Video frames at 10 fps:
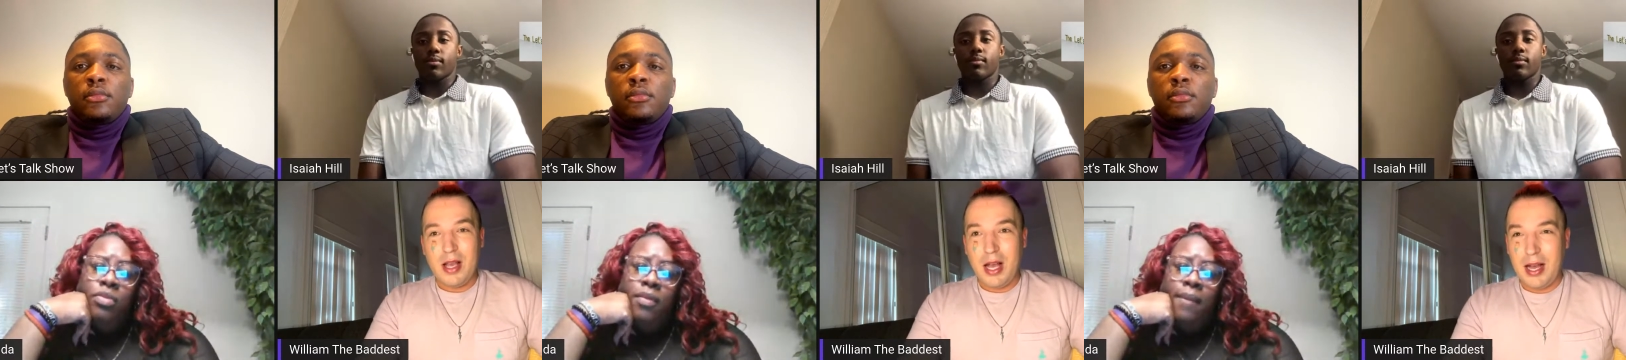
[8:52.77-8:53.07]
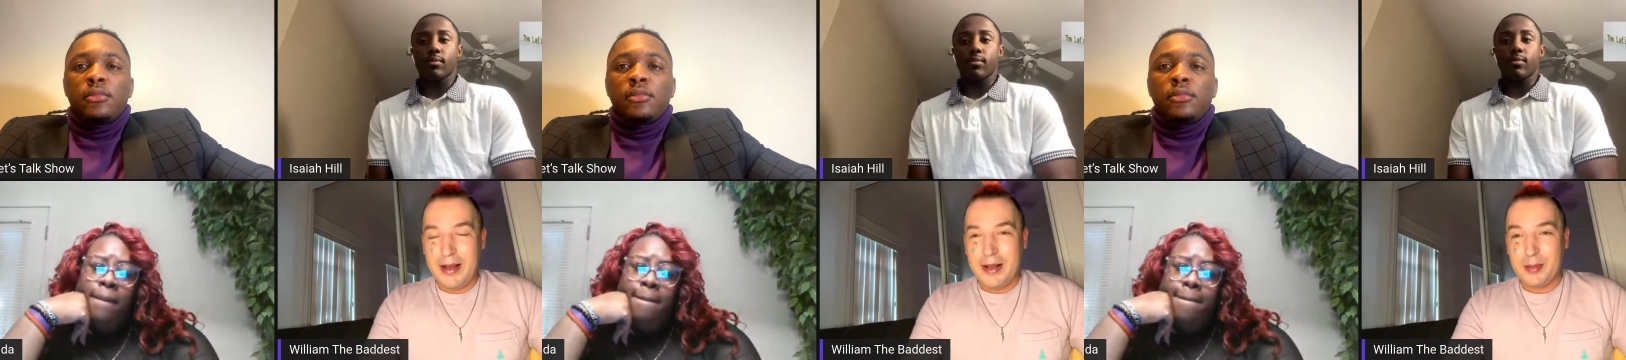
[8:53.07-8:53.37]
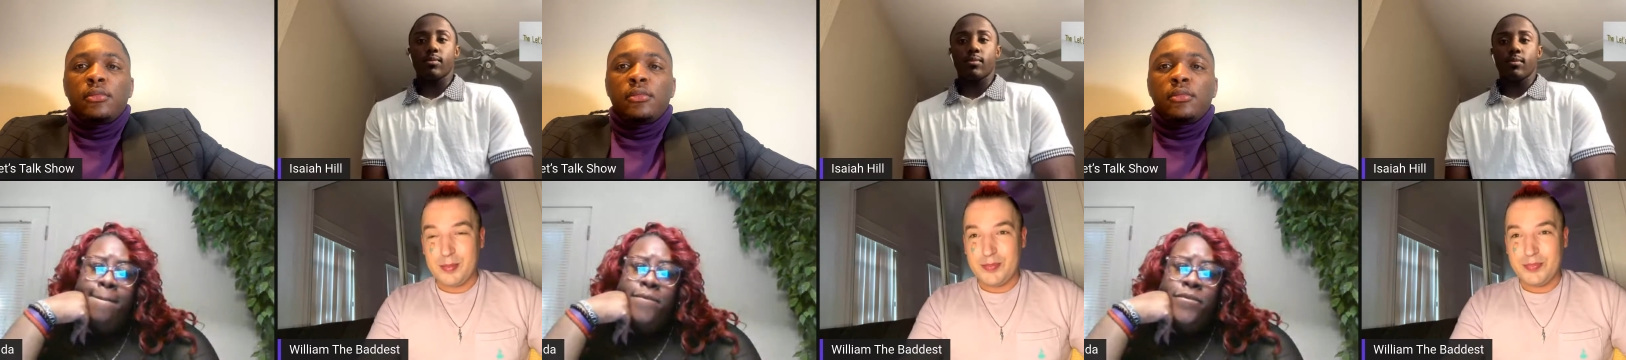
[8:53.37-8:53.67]

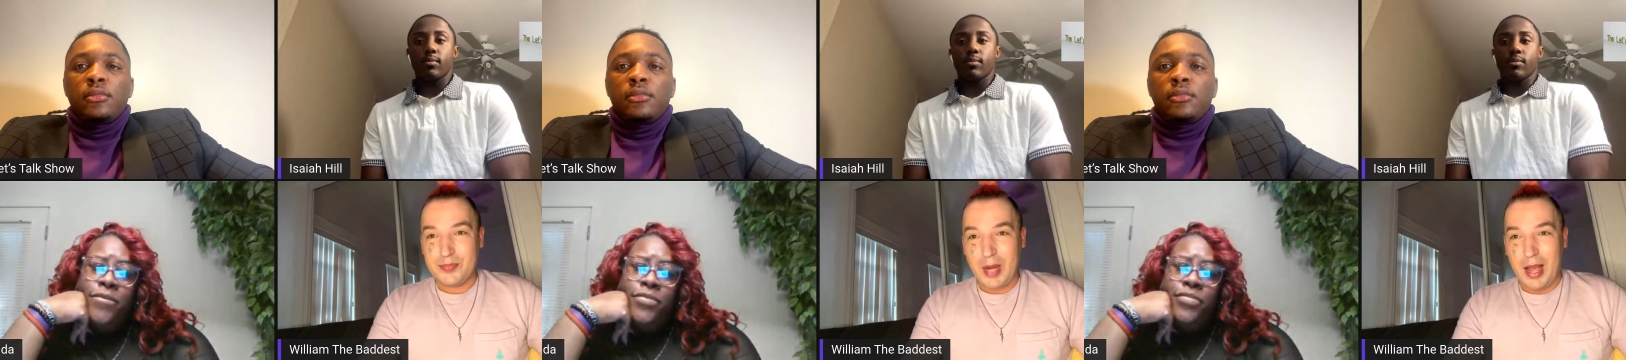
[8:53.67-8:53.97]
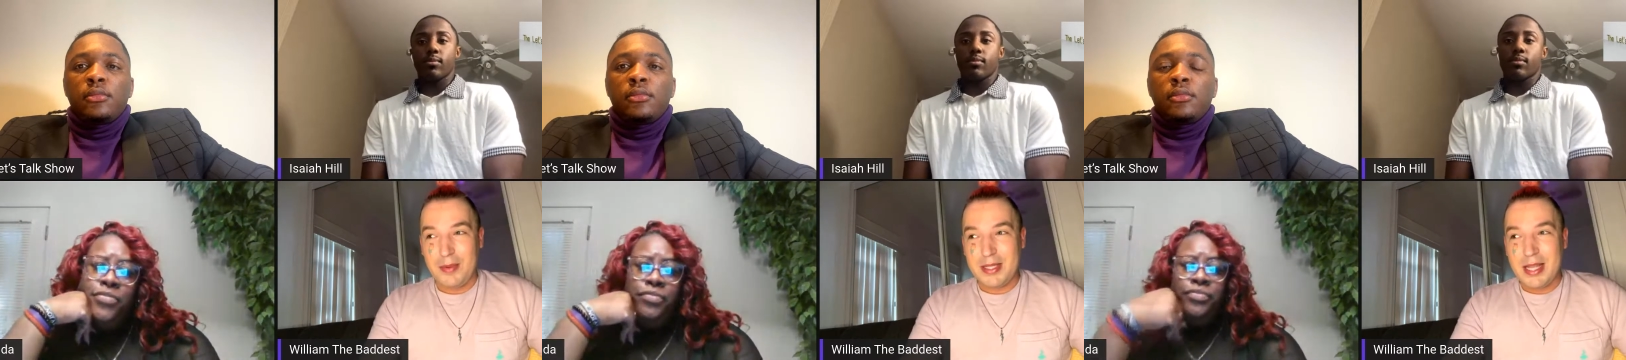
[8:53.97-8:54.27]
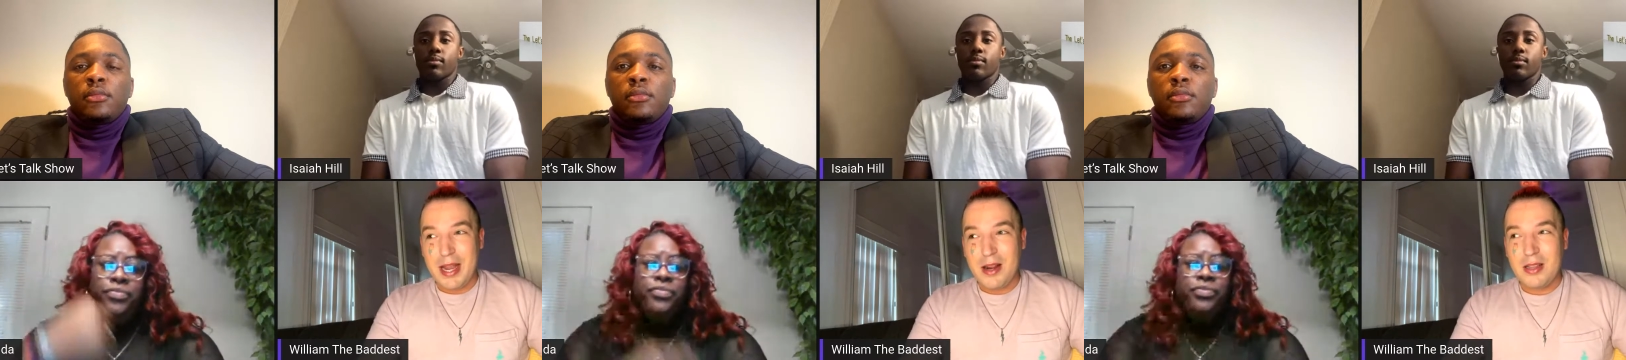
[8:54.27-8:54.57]
Speaker 1: Um, I was
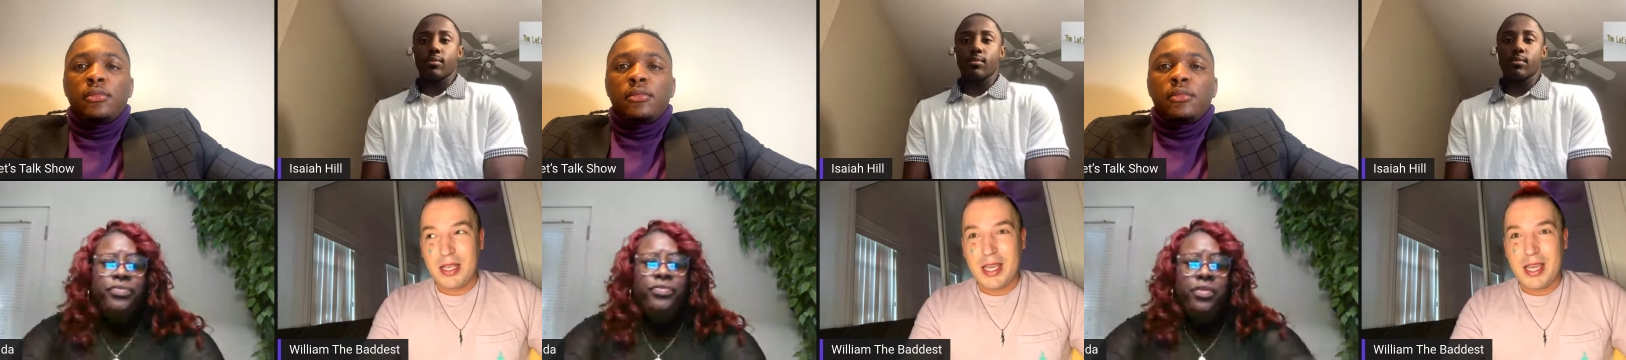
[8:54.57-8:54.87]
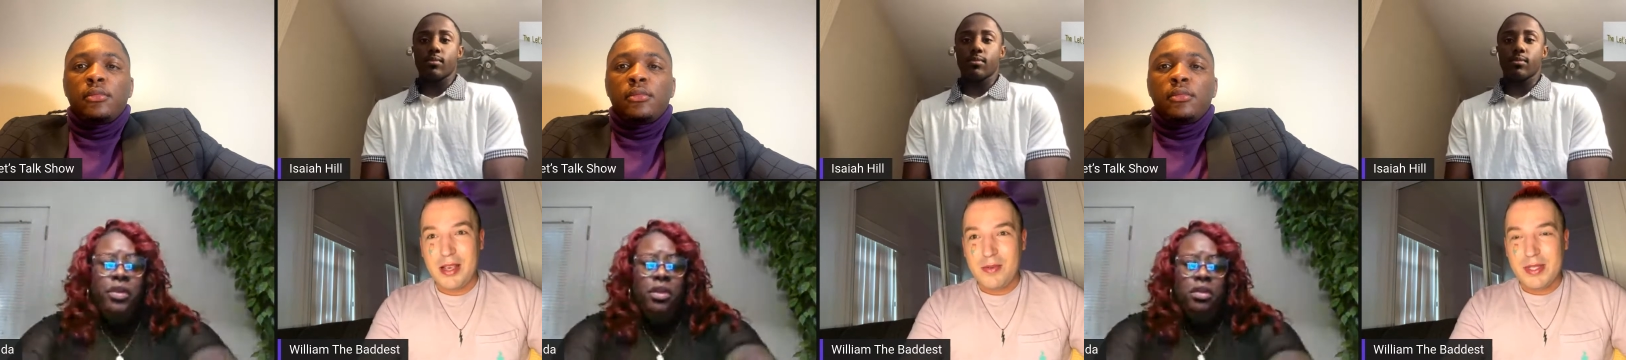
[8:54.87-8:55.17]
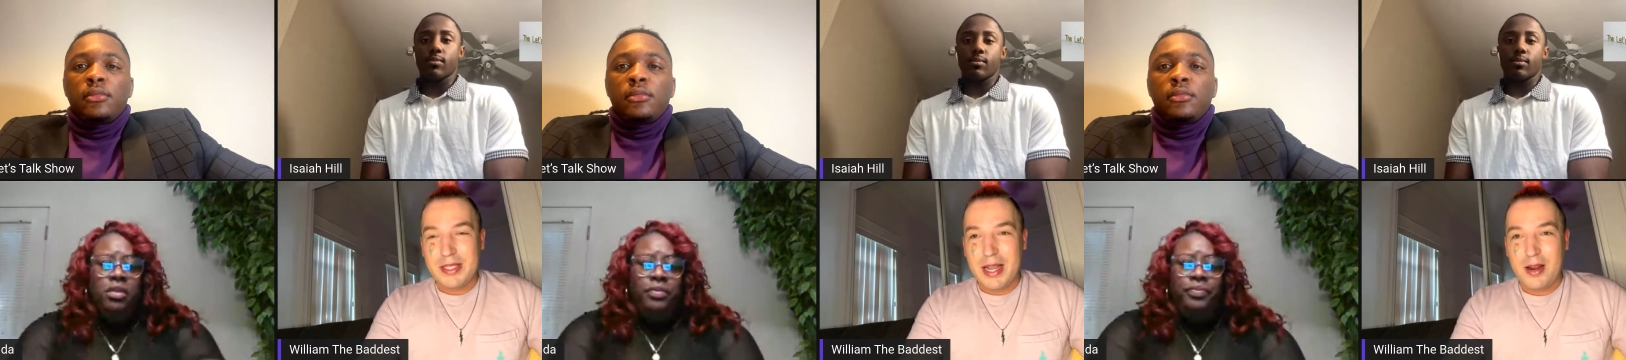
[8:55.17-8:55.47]
there. Lakia
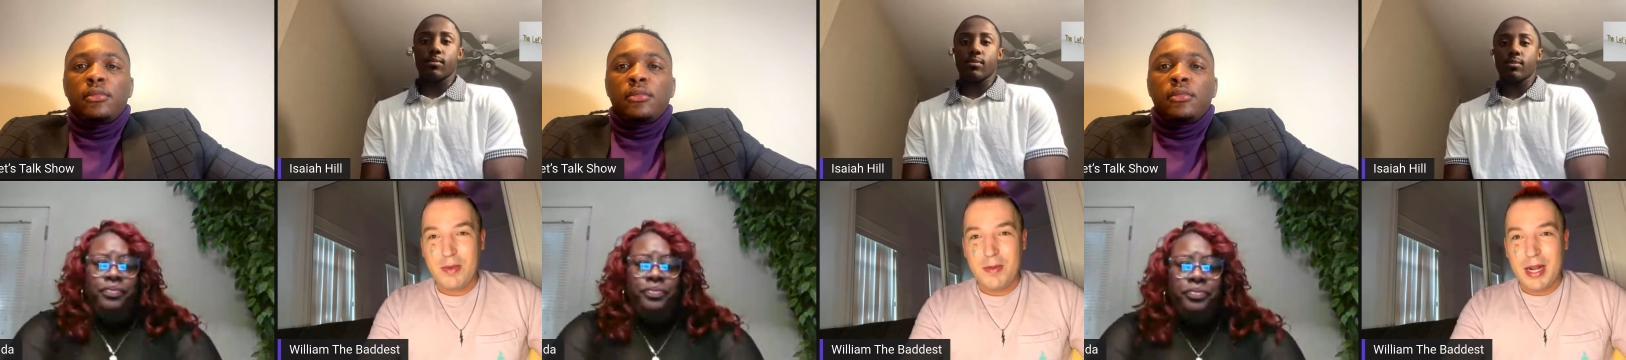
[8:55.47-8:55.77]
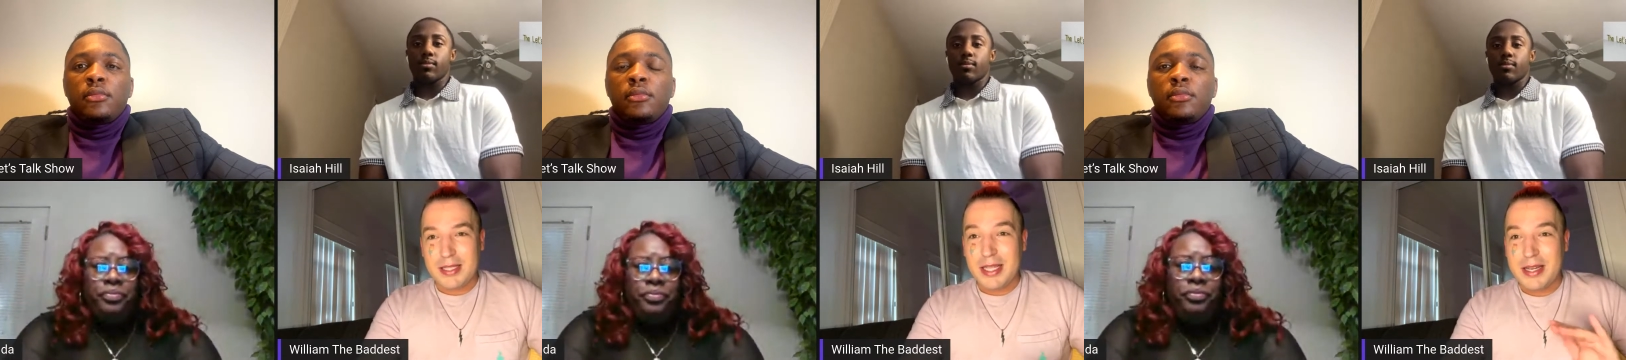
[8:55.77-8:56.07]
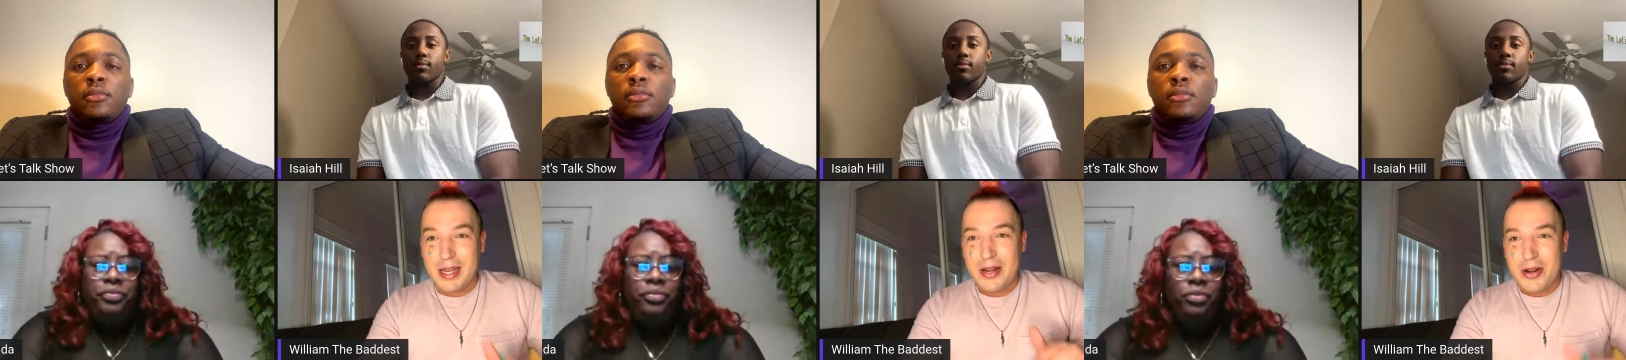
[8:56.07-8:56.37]
was there. We went out to
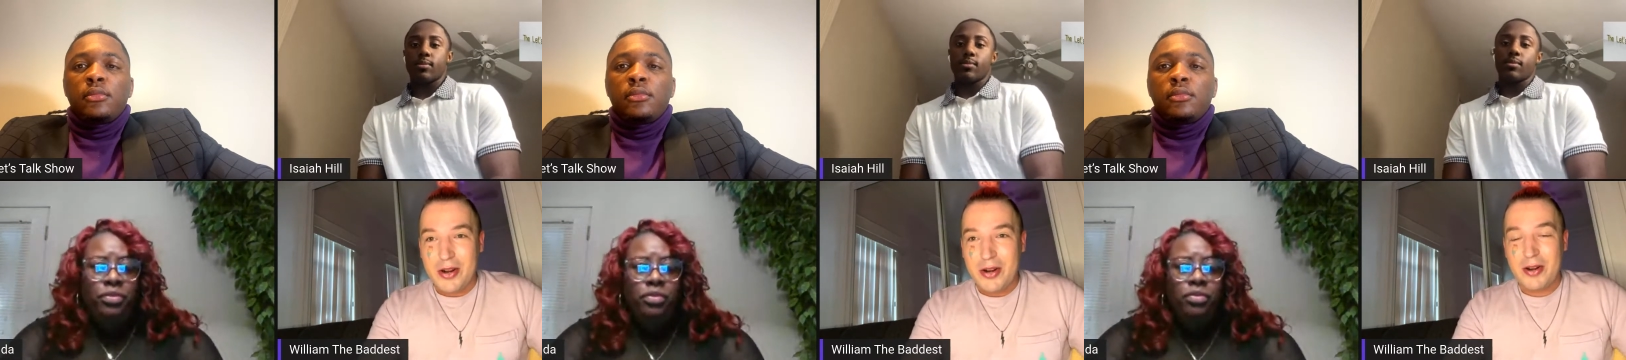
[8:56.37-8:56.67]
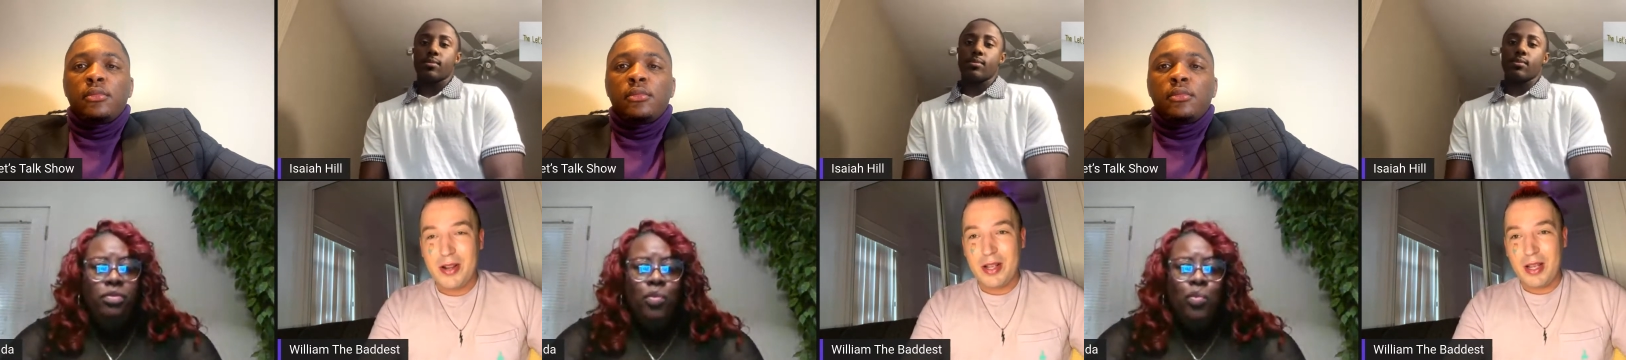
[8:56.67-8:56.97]
dinner.